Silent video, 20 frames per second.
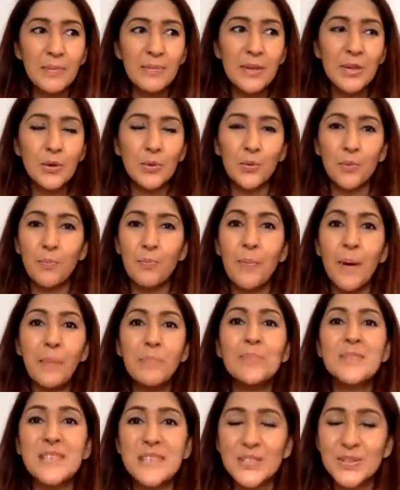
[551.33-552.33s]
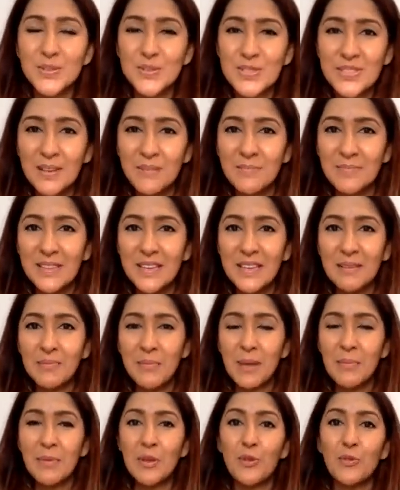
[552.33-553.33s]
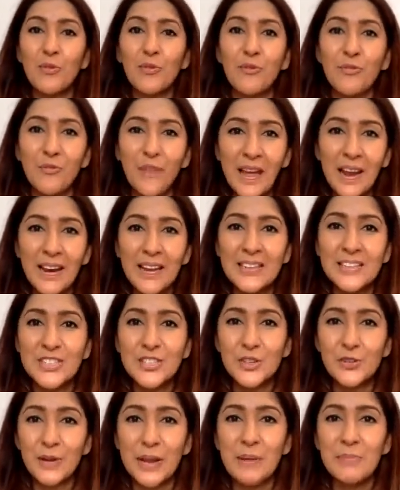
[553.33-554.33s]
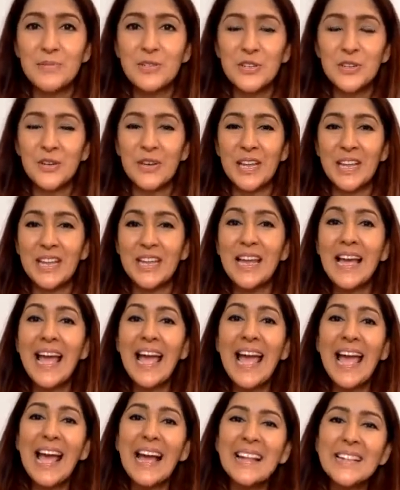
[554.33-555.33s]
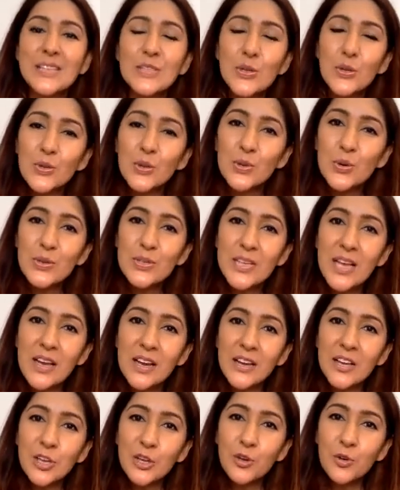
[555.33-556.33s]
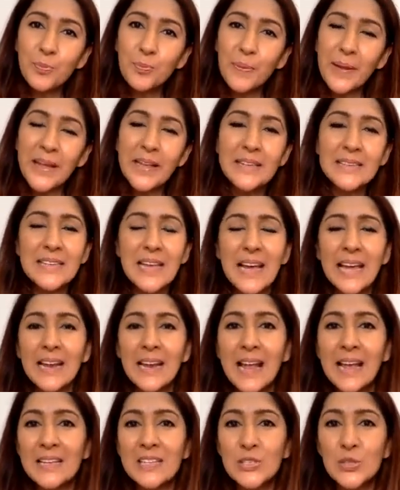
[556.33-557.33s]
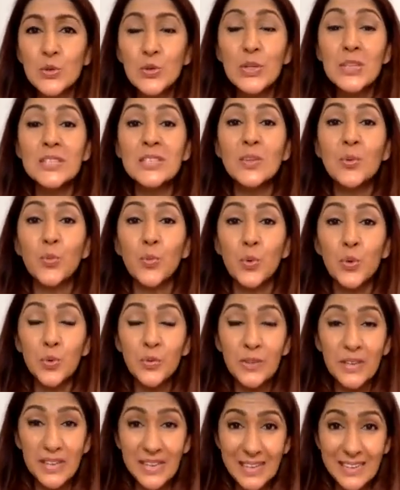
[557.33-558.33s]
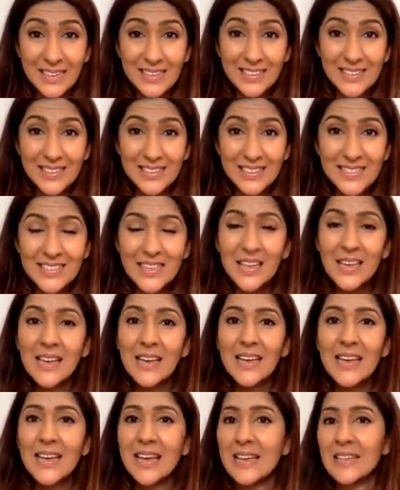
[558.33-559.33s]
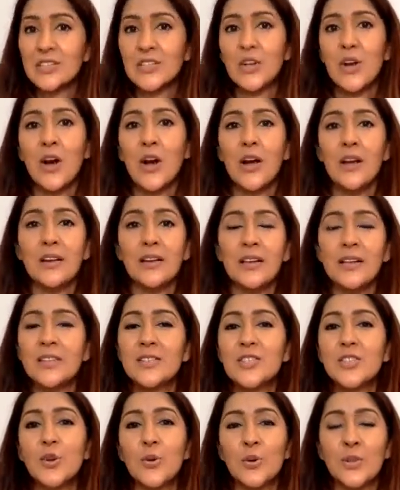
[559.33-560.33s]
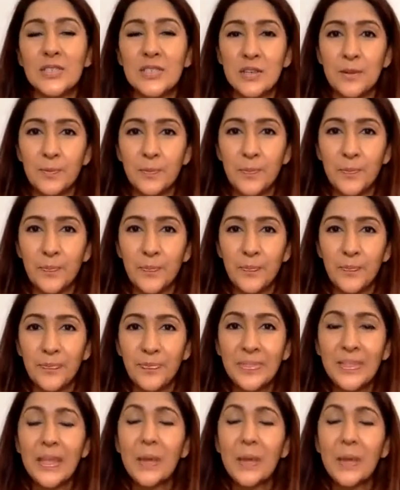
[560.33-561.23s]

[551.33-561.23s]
Maybe you bumped into something. Maybe you fell and scraped your knee. And so those are acute pains. And as soon as the wound heals, it's gone. It's short term.